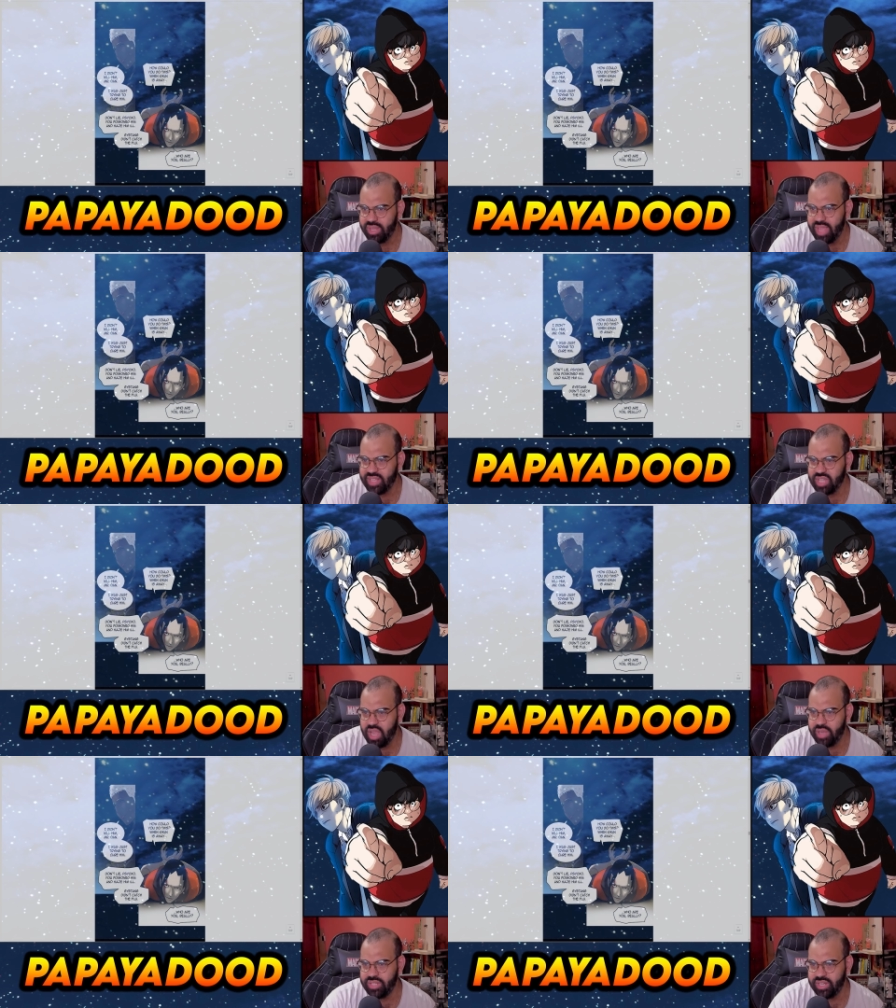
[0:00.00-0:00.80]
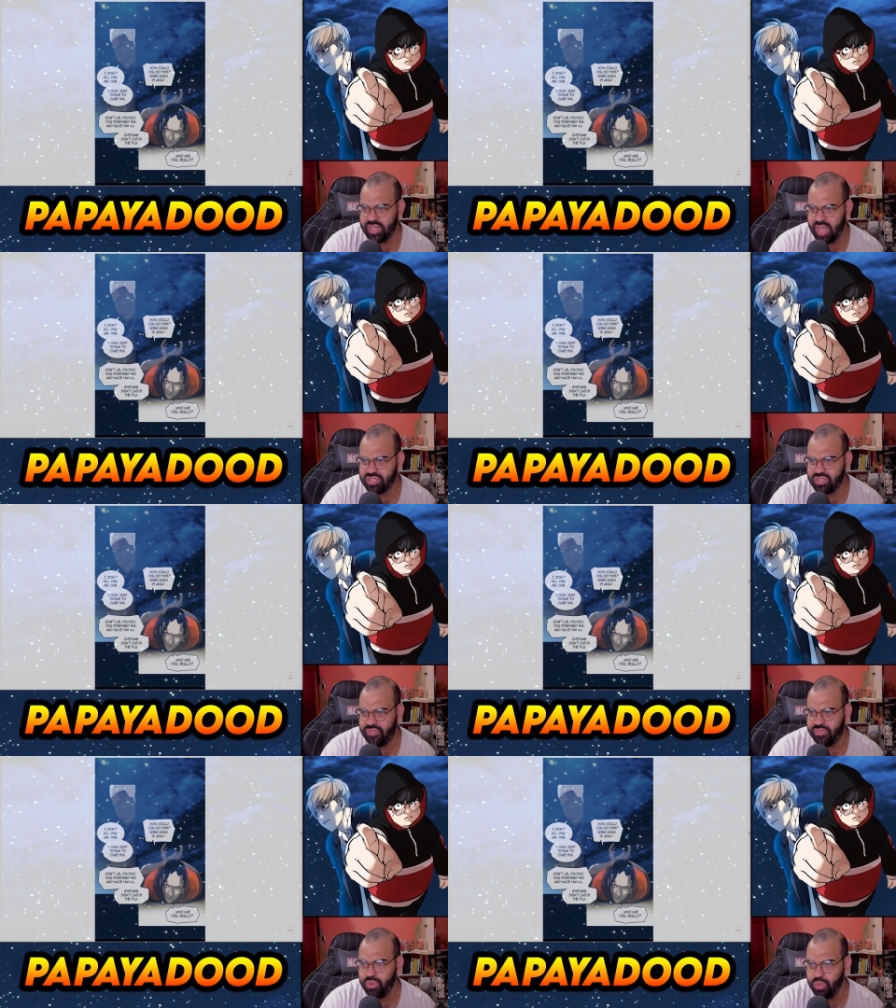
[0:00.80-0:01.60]
Gaetan didn't catch the
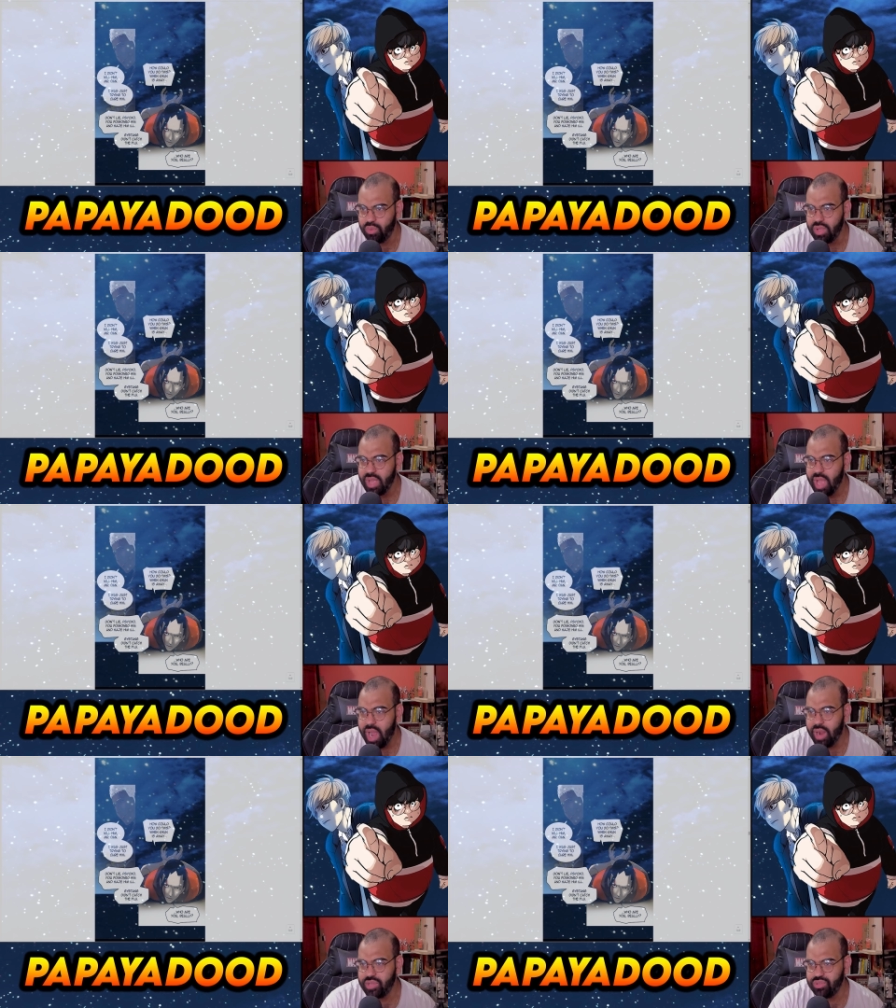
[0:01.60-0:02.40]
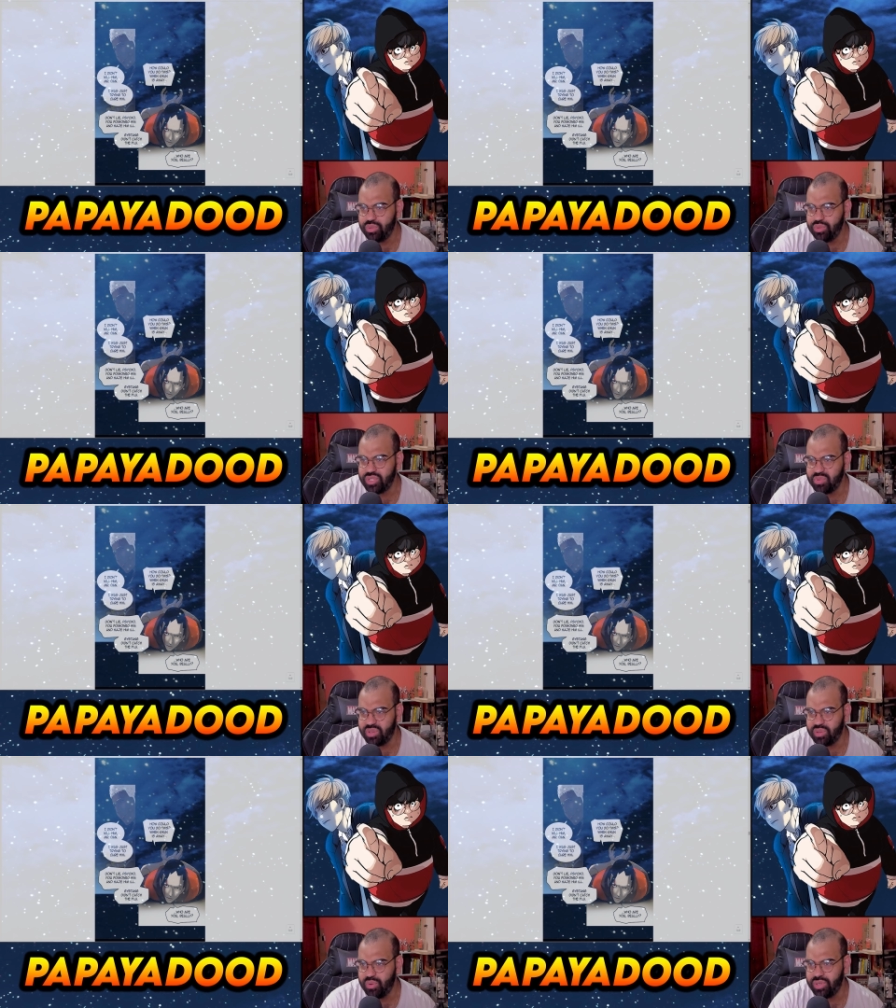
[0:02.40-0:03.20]
flu. How could you do this when
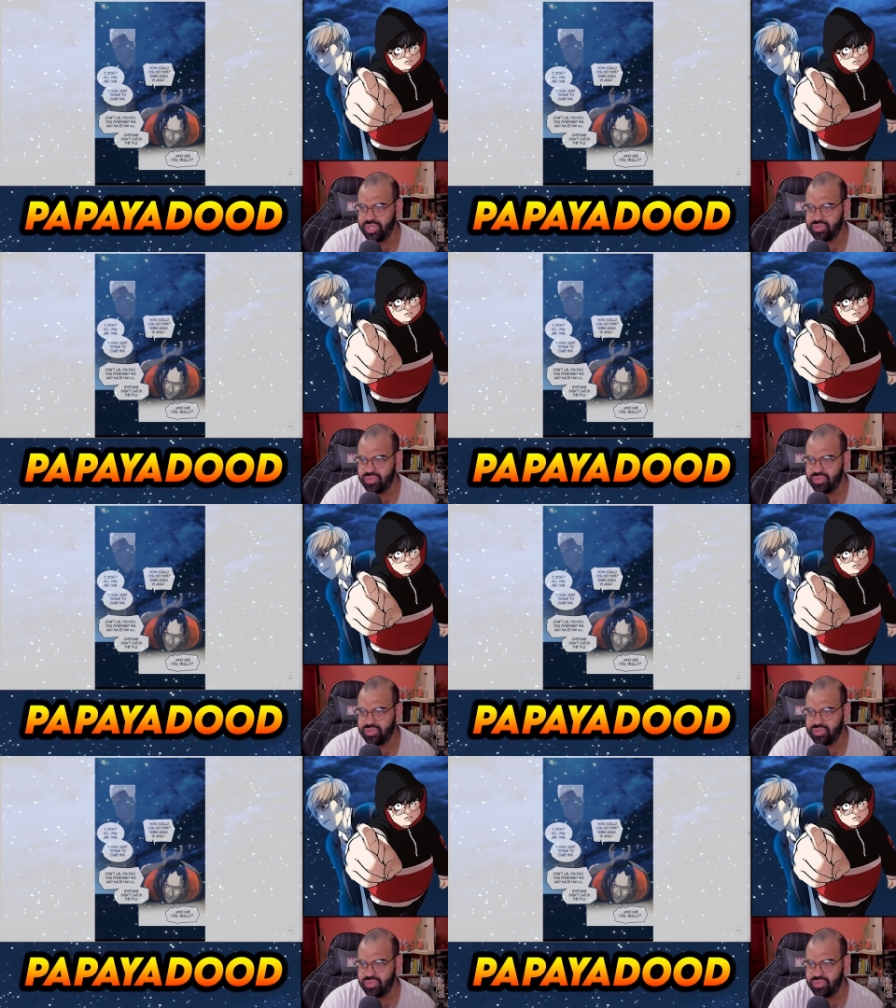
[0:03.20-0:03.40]
Khun is